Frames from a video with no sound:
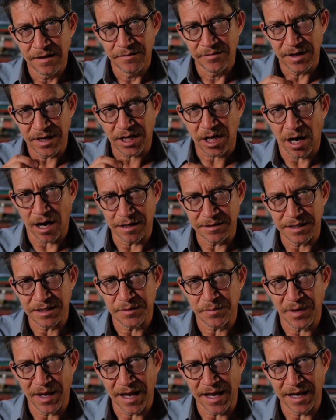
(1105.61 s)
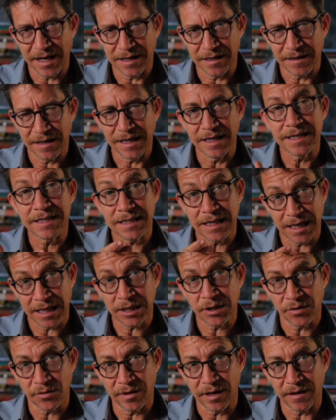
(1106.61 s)
that causes pain is
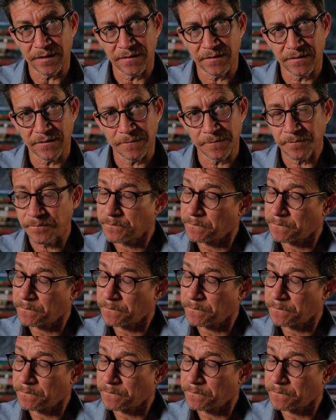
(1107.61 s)
ignorance.